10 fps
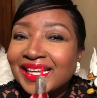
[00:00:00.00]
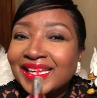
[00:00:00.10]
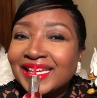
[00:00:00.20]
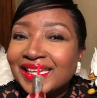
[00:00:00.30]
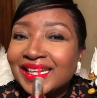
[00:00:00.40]

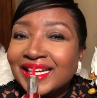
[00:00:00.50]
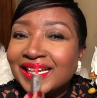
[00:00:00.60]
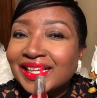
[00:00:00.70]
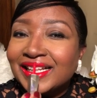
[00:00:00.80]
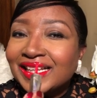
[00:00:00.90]
you know,
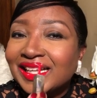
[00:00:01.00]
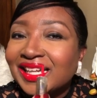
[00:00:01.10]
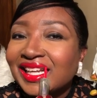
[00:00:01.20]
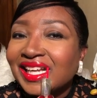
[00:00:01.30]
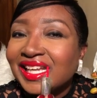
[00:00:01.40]

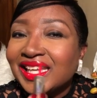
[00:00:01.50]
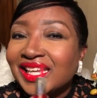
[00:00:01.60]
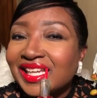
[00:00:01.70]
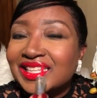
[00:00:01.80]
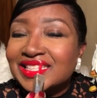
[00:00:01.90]

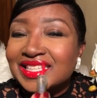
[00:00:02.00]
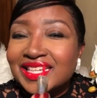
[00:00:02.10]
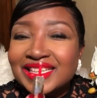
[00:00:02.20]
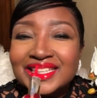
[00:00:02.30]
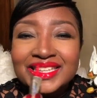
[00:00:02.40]
it's
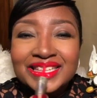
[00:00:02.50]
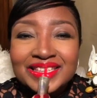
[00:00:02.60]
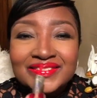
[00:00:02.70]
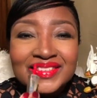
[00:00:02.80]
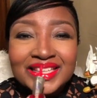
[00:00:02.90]
like a
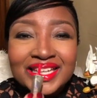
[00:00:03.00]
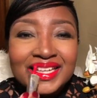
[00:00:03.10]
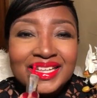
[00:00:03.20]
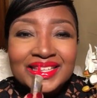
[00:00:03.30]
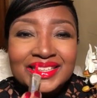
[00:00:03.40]
lip
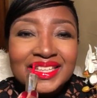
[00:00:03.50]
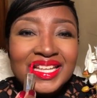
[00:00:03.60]
glass.